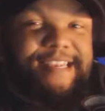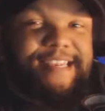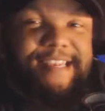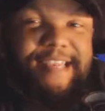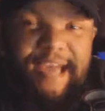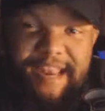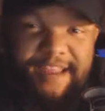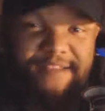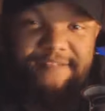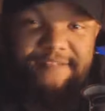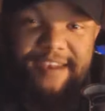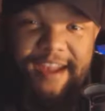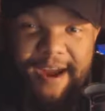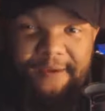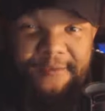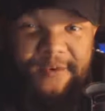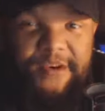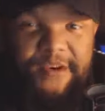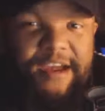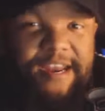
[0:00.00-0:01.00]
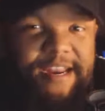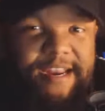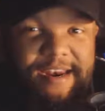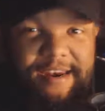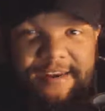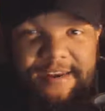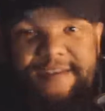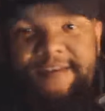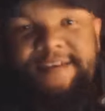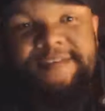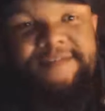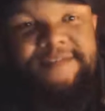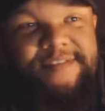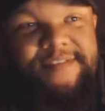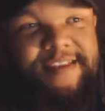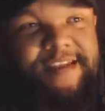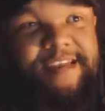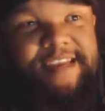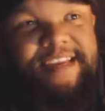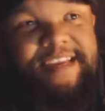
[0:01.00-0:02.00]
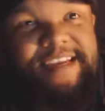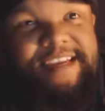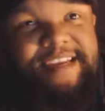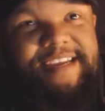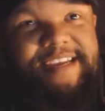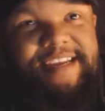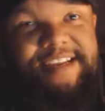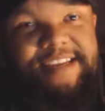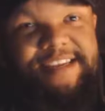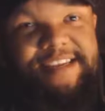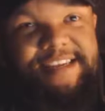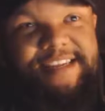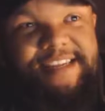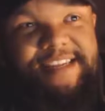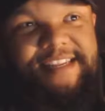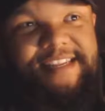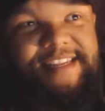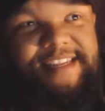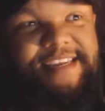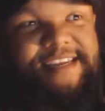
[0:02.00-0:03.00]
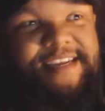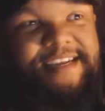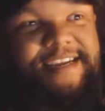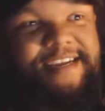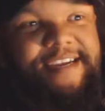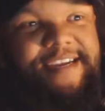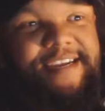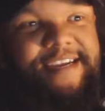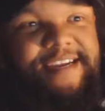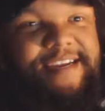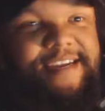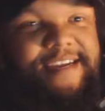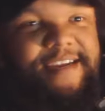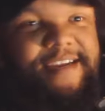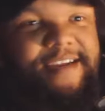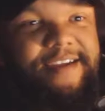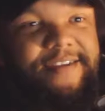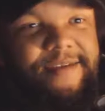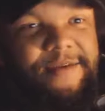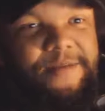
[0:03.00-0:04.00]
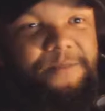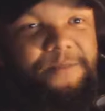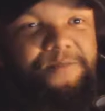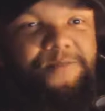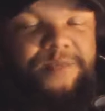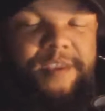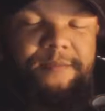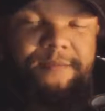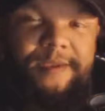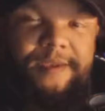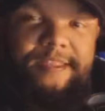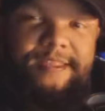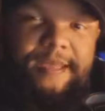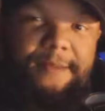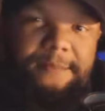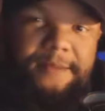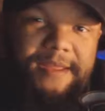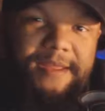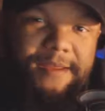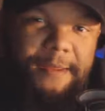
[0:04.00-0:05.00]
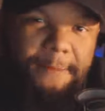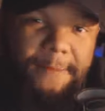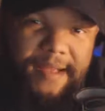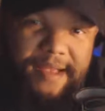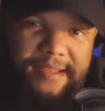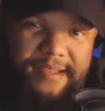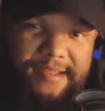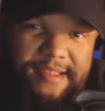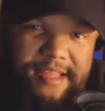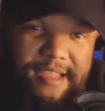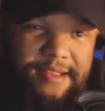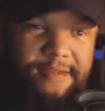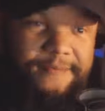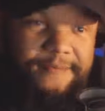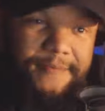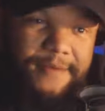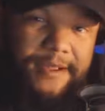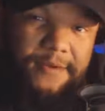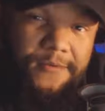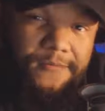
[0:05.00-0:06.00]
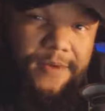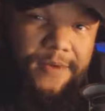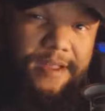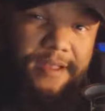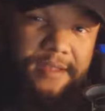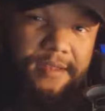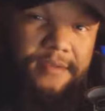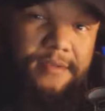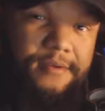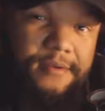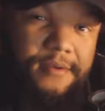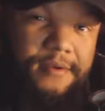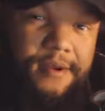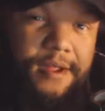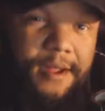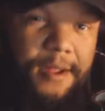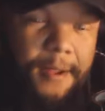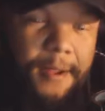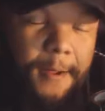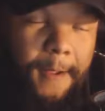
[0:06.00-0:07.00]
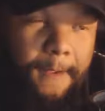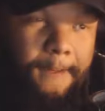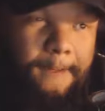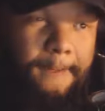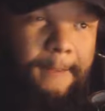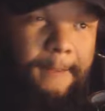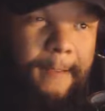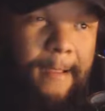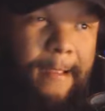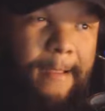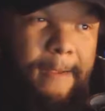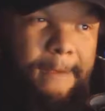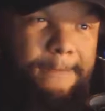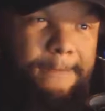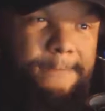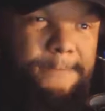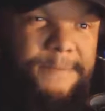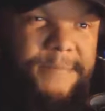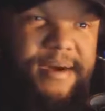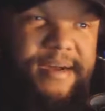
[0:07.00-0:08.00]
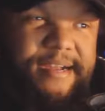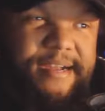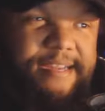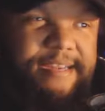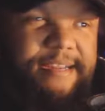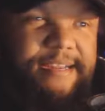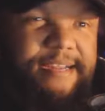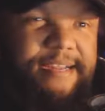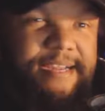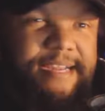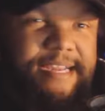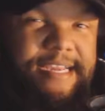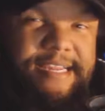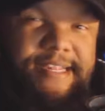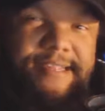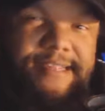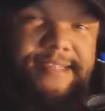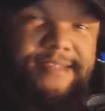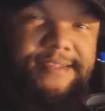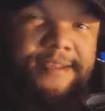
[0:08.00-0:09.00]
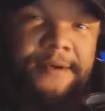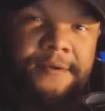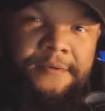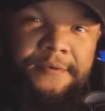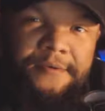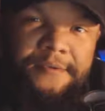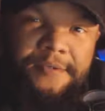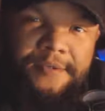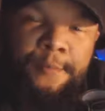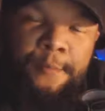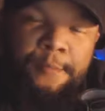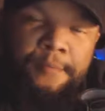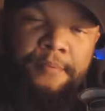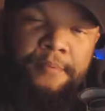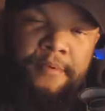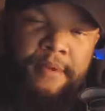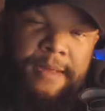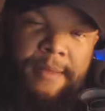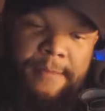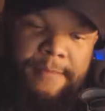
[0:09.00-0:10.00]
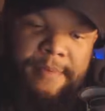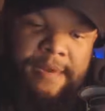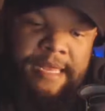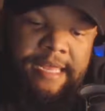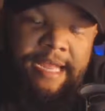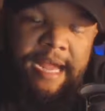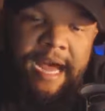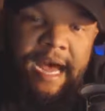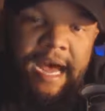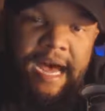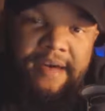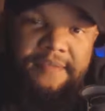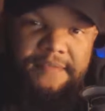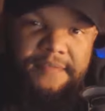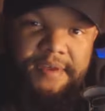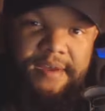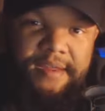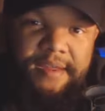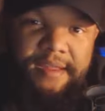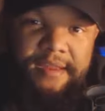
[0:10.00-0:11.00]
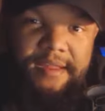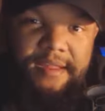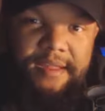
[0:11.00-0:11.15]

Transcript: not even ironic love. Like, it's just, he may not be the best in-ring wrestler, but he's so supremely confident